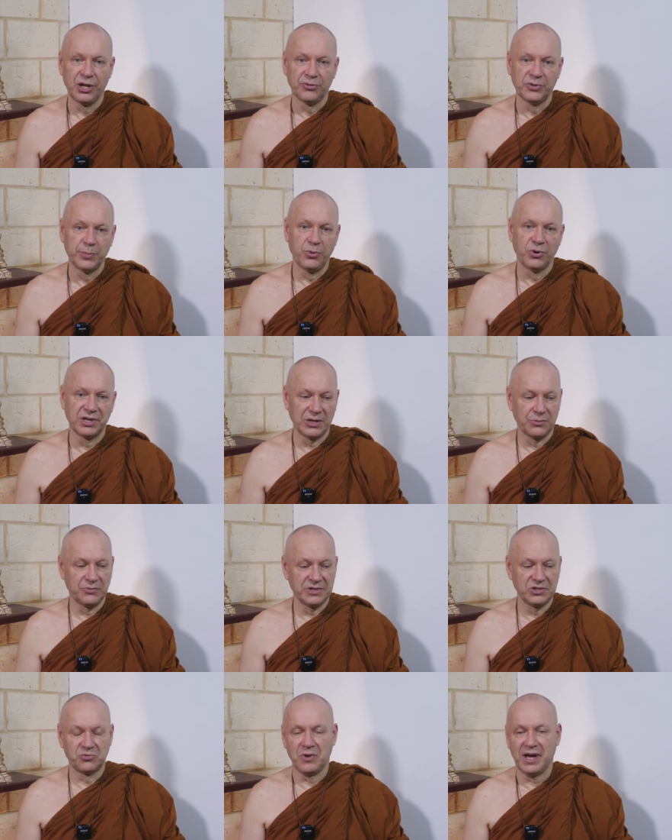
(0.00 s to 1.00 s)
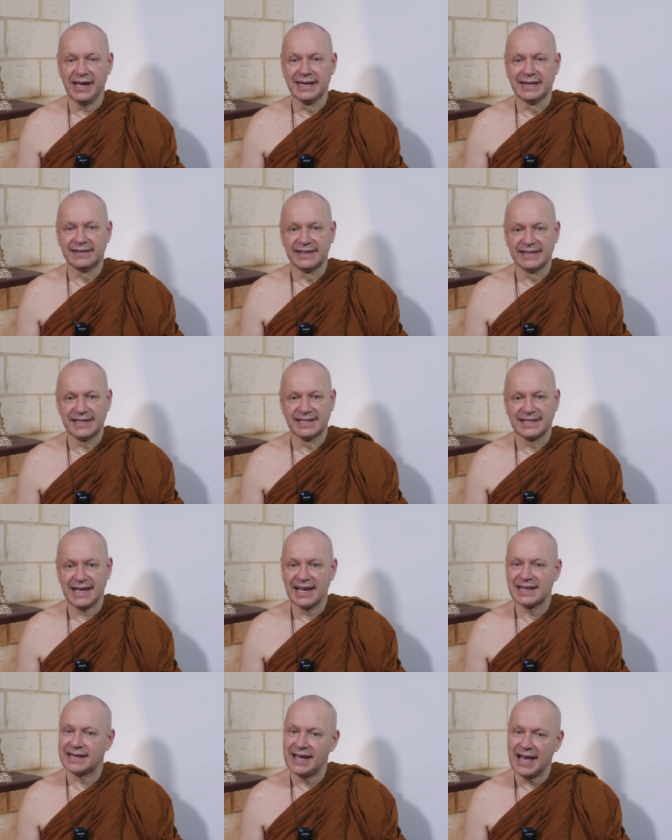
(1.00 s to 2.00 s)
The Buddha was right, this is
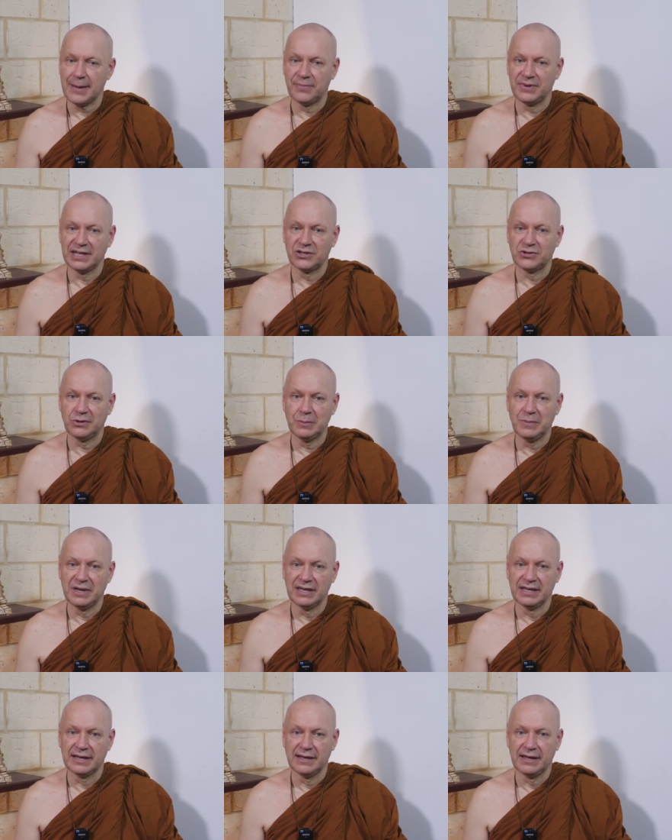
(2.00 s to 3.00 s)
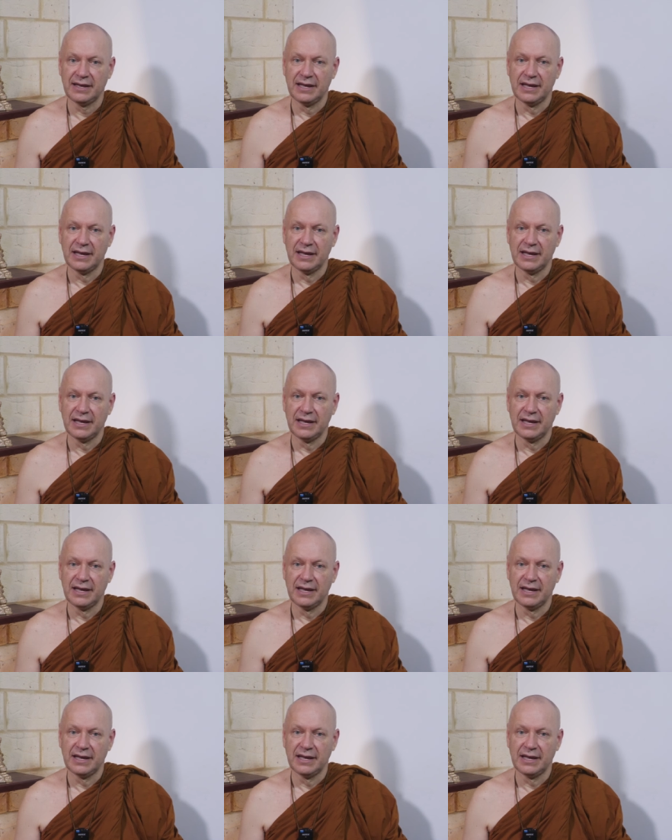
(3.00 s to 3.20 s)
actually happening to me. Yeah?